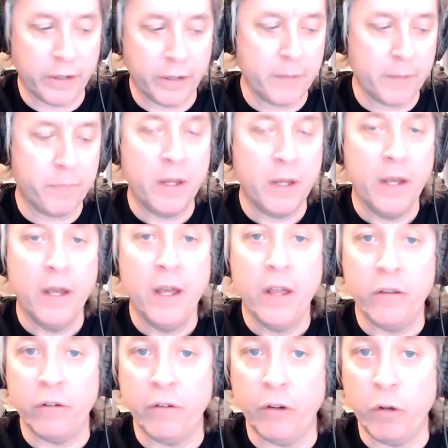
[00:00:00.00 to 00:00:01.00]
Okay,
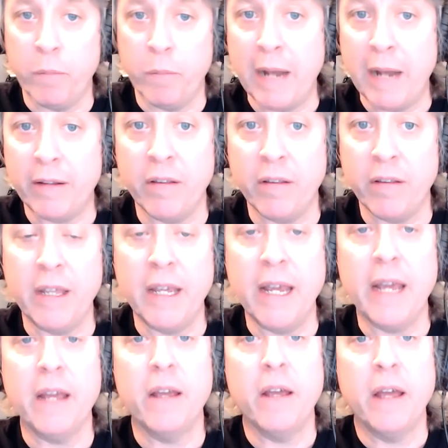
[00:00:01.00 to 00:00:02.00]
so if I go back to
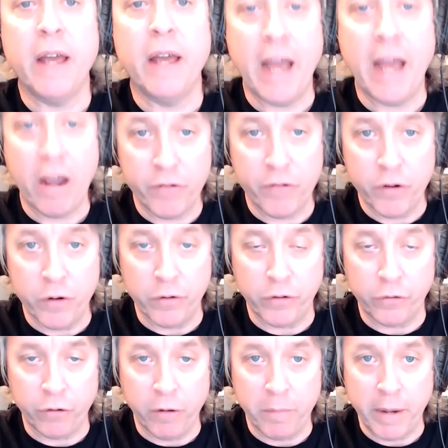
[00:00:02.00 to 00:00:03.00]
the half note
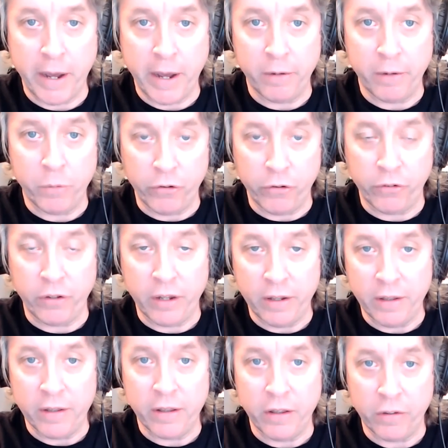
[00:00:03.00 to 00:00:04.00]
strum pattern, which is
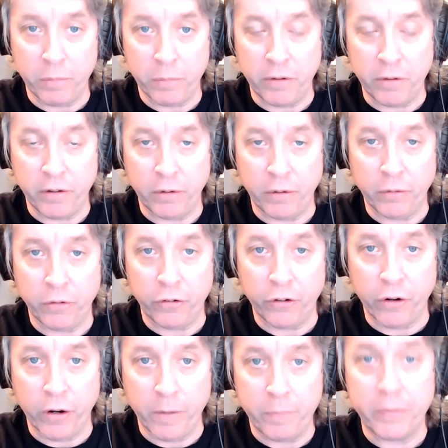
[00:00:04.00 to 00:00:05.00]
in this particular
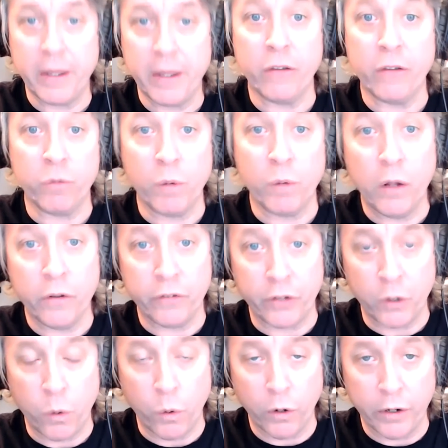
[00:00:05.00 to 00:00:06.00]
chart, as well as
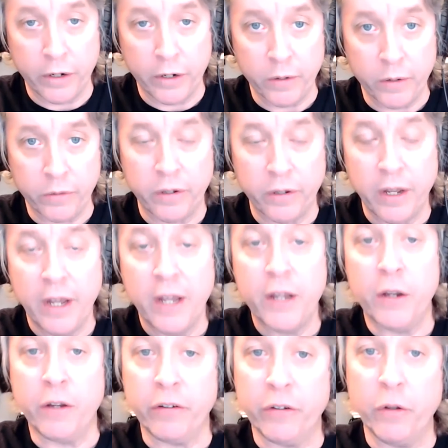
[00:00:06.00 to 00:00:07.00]
the quarter notes,
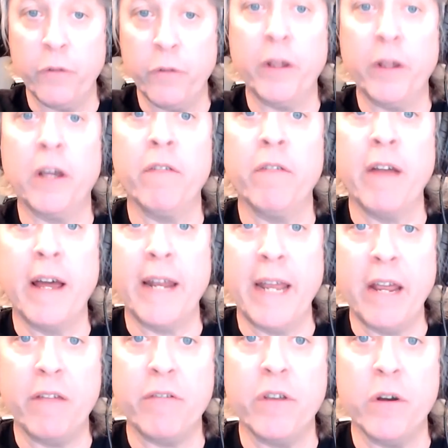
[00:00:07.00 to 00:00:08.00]
you can still think of that
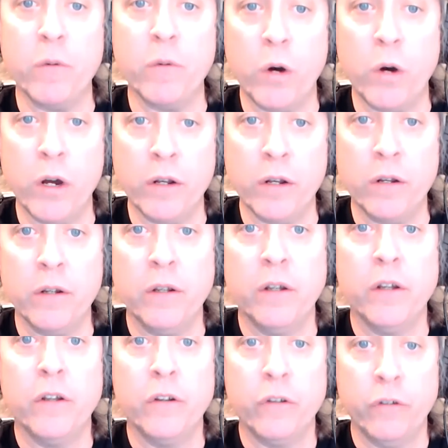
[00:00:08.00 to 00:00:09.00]
8th note, 1,
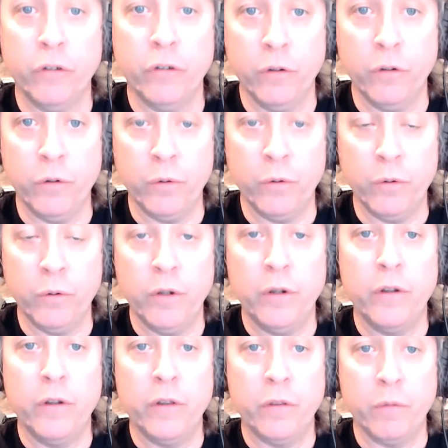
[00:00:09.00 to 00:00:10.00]
2,
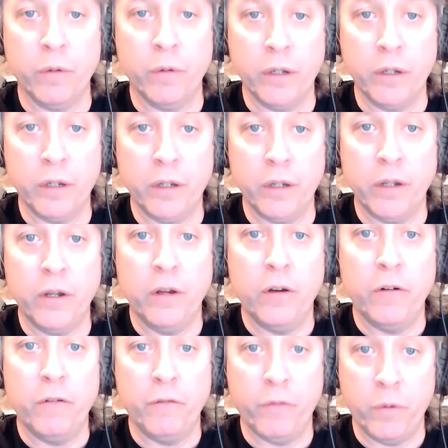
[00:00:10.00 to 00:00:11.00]
3,
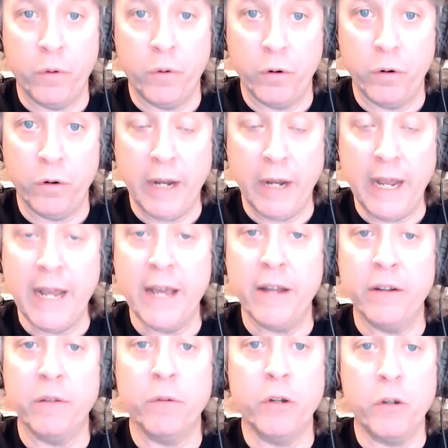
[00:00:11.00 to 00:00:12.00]
4,
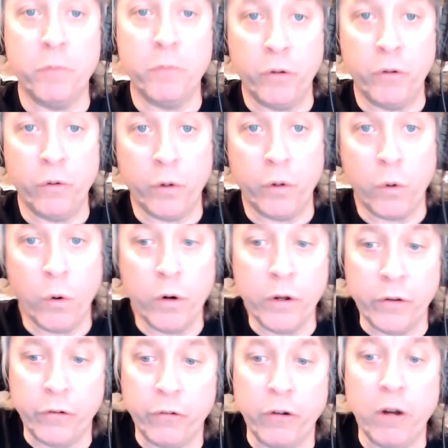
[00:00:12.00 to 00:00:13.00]
and when you do the quarter
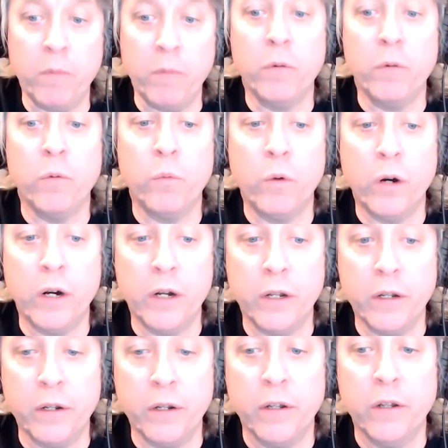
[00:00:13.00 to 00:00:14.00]
note strum,
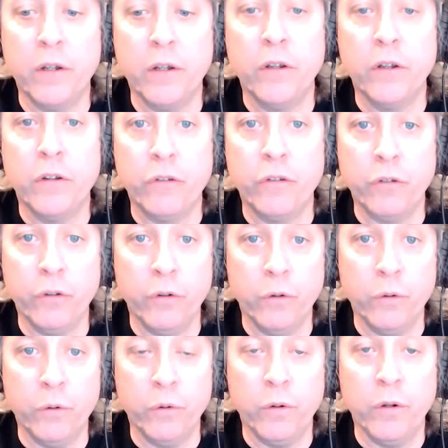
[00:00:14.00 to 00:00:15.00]
1,
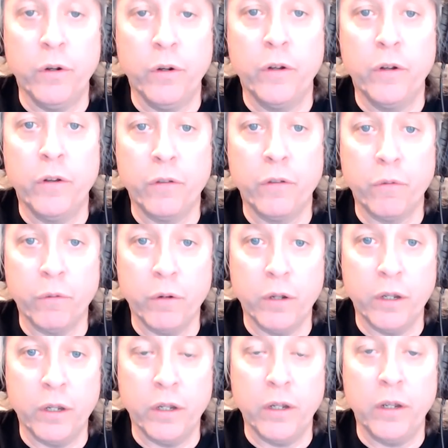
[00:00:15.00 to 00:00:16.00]
2,
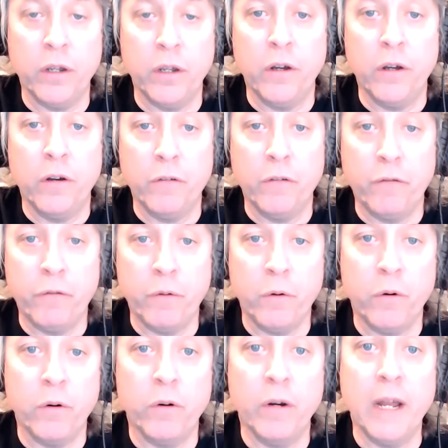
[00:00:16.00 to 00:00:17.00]
3,
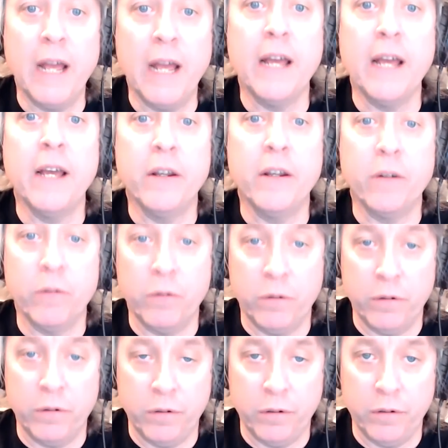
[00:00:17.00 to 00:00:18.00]
4, and
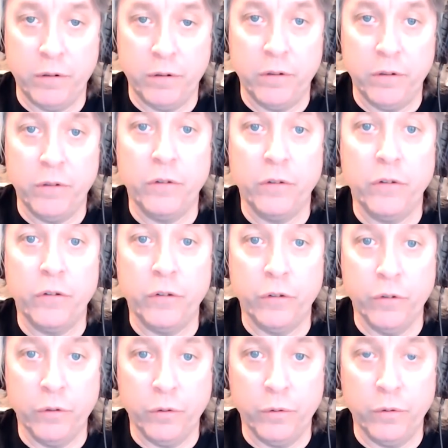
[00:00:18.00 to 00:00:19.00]

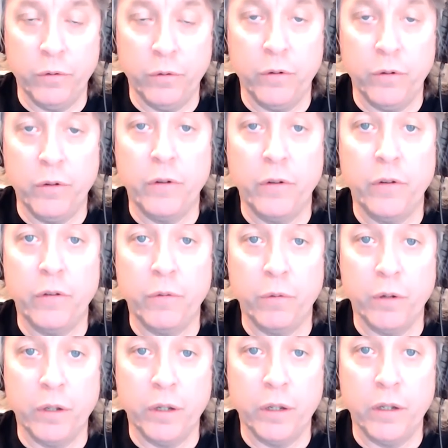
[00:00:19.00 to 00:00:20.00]
2,
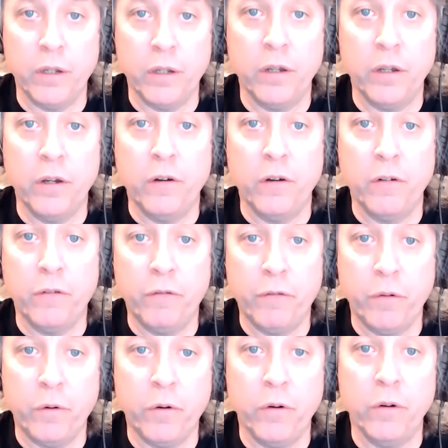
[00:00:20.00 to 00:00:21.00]
3,
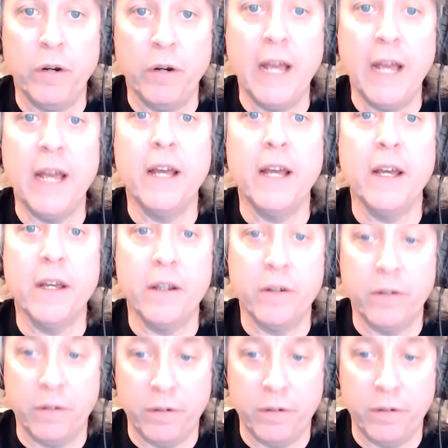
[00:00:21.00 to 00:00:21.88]
4, and